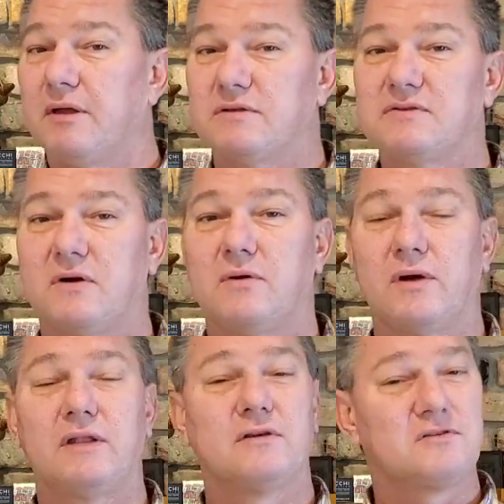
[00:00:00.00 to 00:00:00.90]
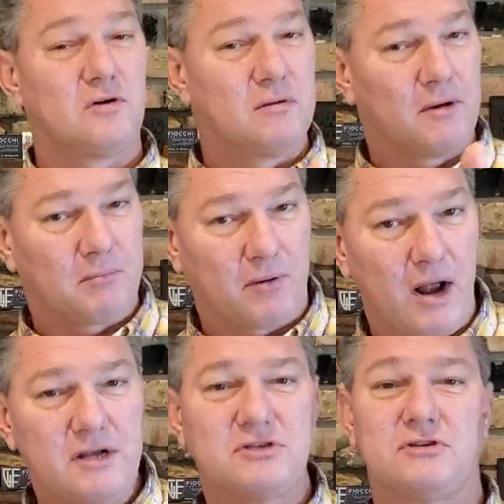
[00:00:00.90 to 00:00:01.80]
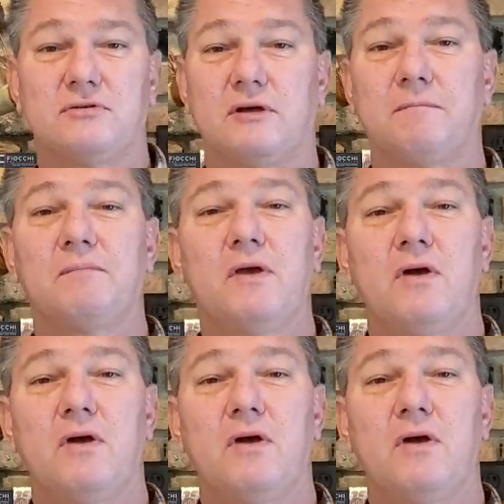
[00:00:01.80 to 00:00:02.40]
And so in the Tony McBride shooting,